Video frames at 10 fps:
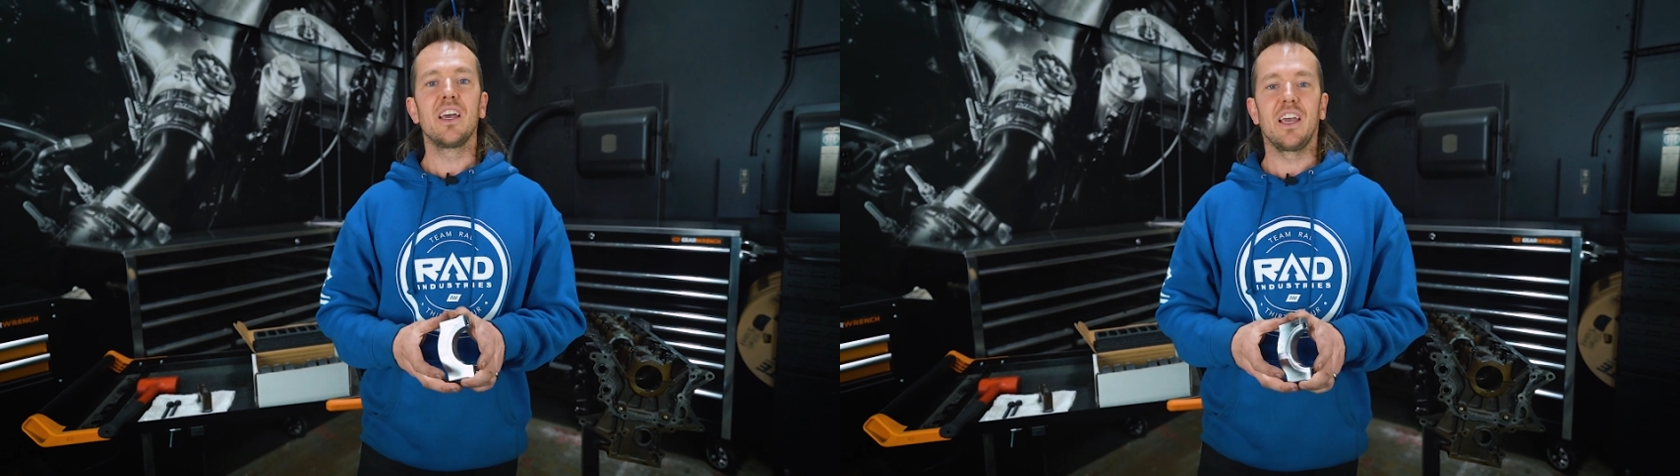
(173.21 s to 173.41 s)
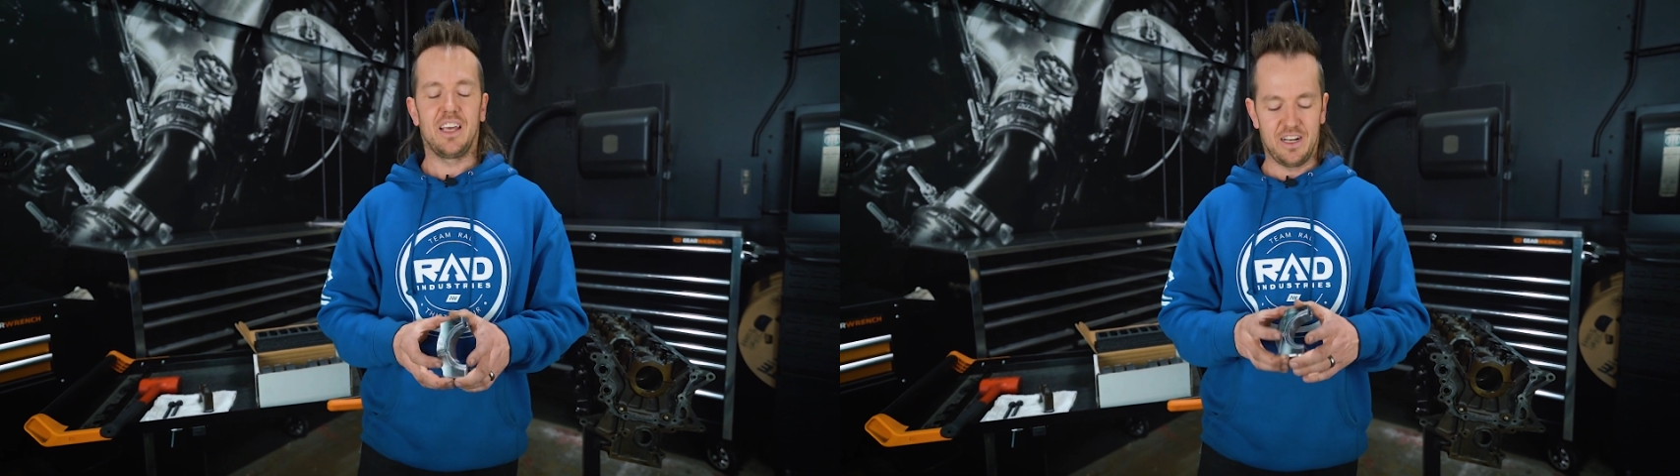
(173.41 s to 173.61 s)

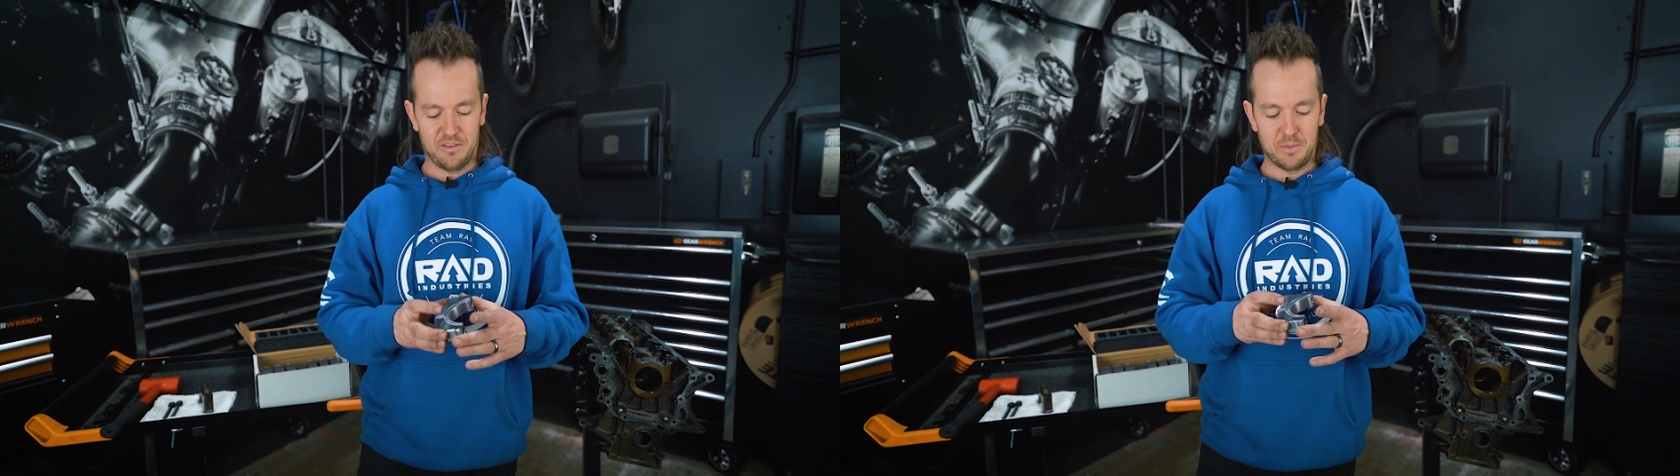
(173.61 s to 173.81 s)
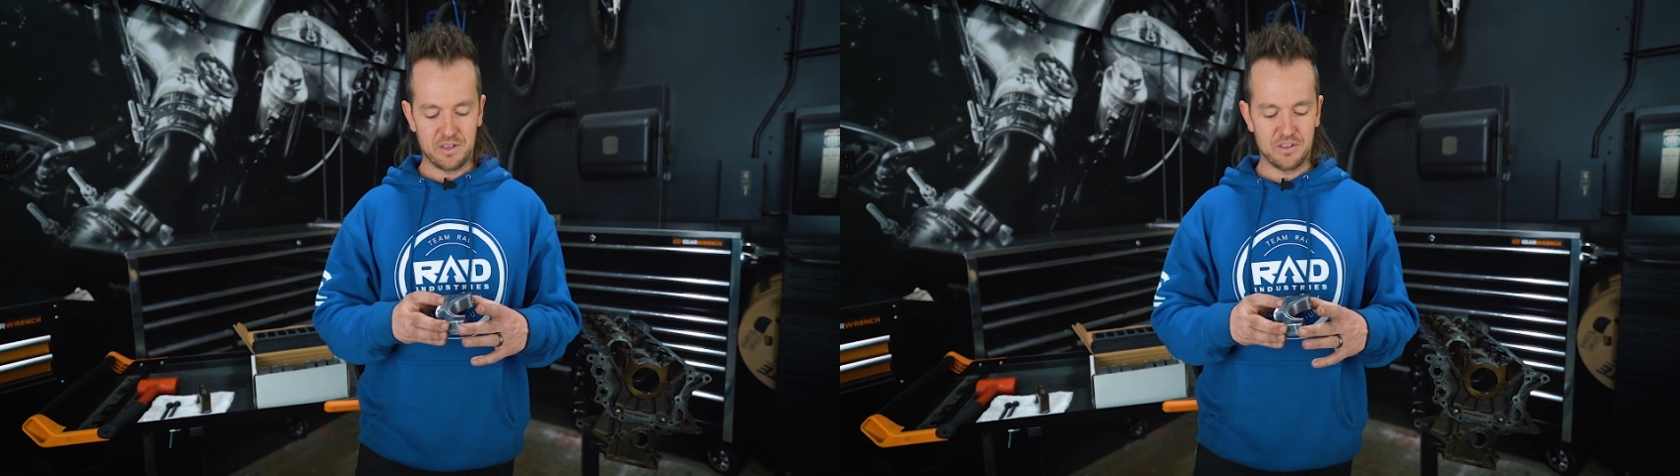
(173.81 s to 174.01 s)
and
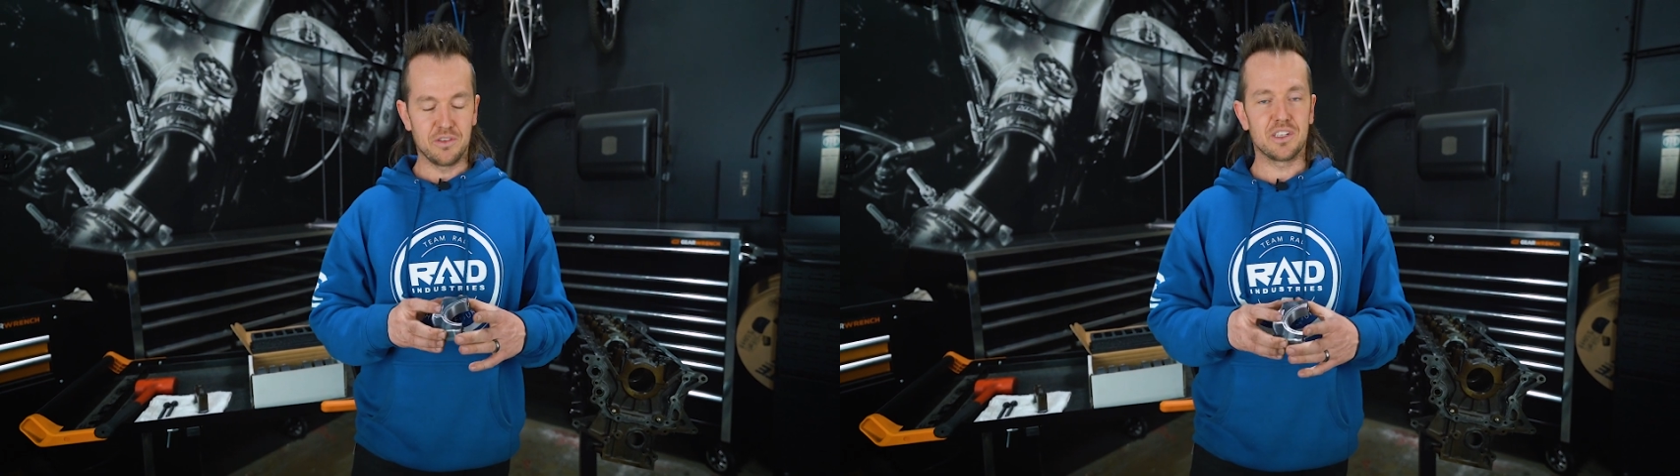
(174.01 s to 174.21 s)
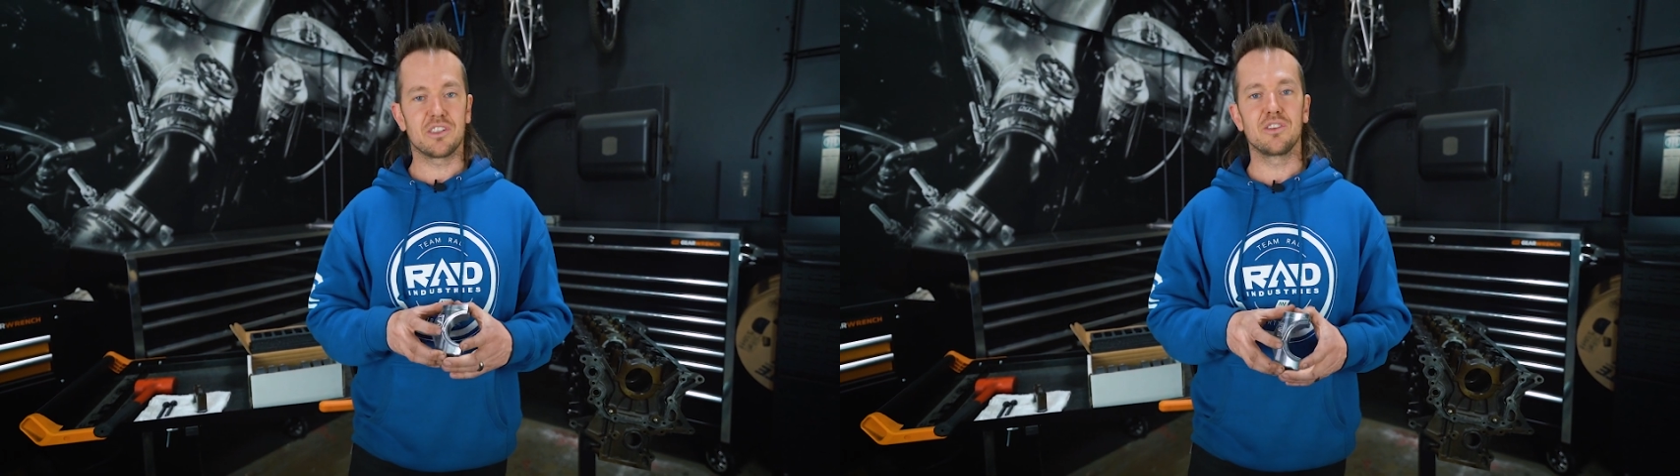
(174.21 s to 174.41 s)
I've been
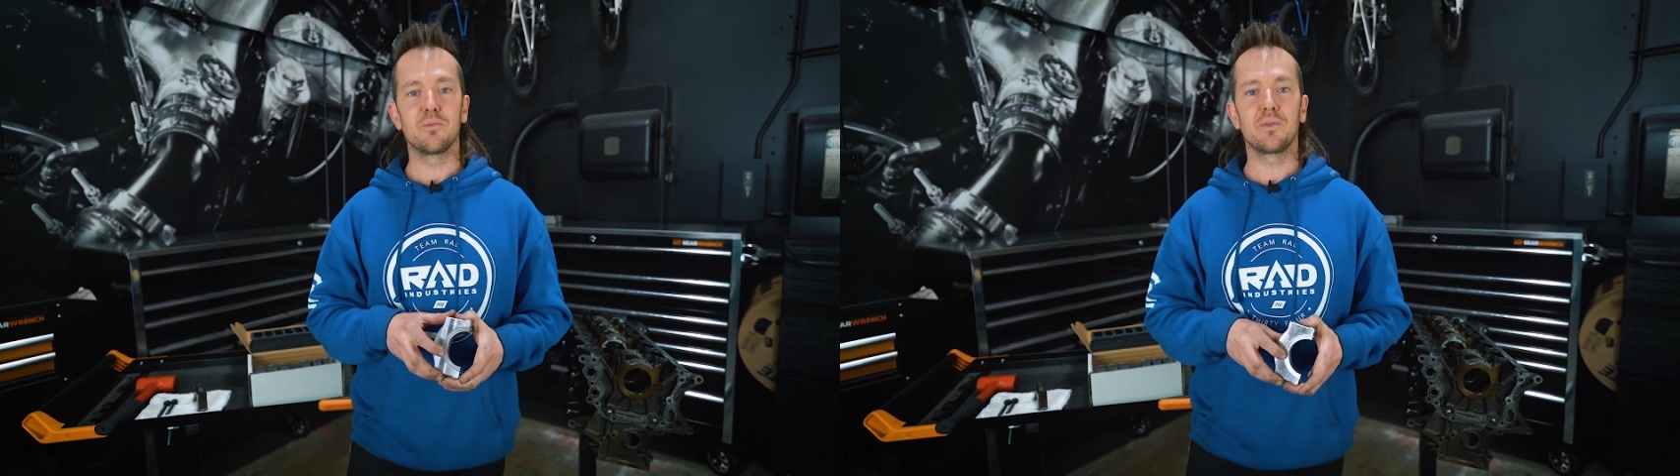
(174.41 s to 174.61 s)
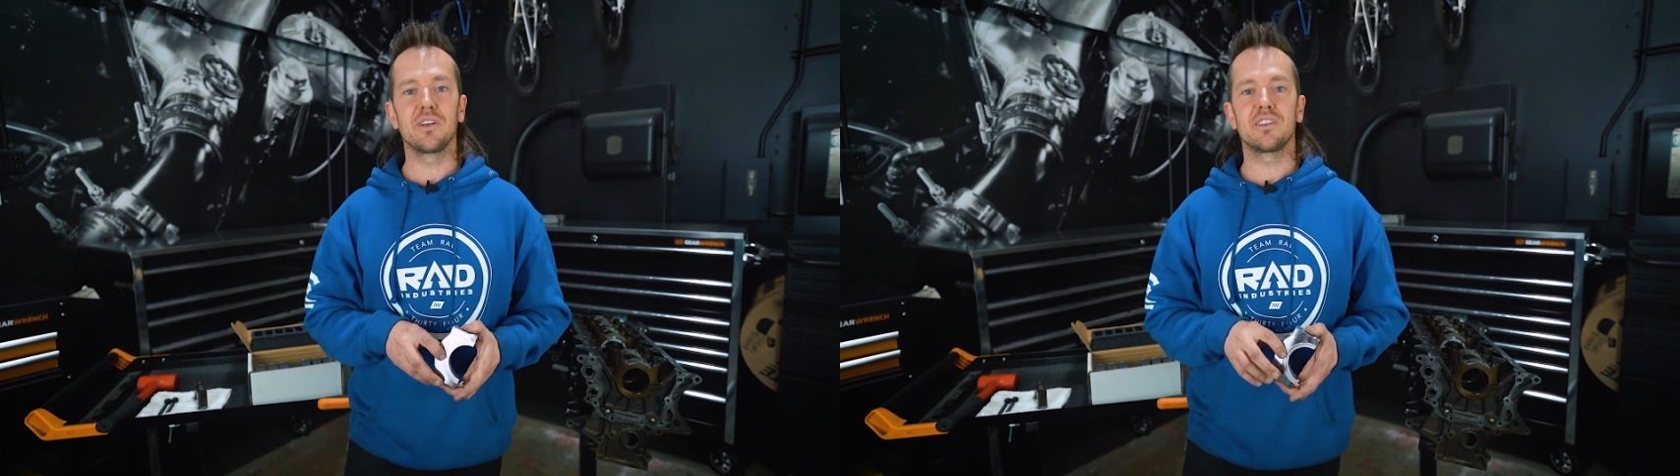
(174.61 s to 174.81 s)
doing
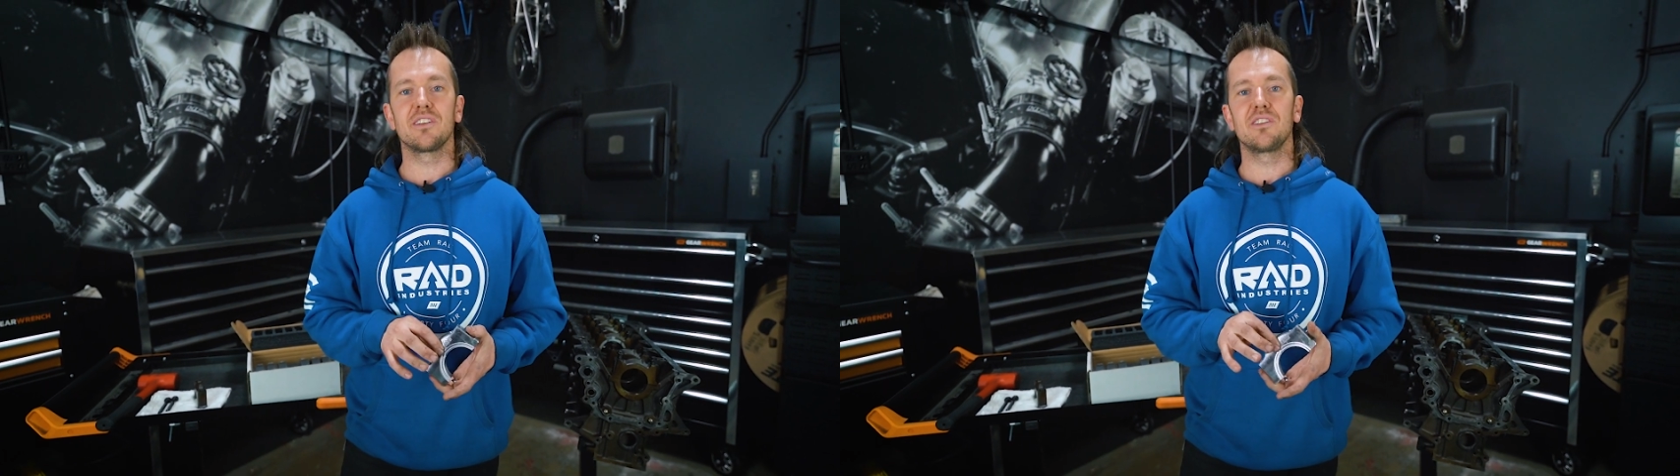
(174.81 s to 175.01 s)
Supras and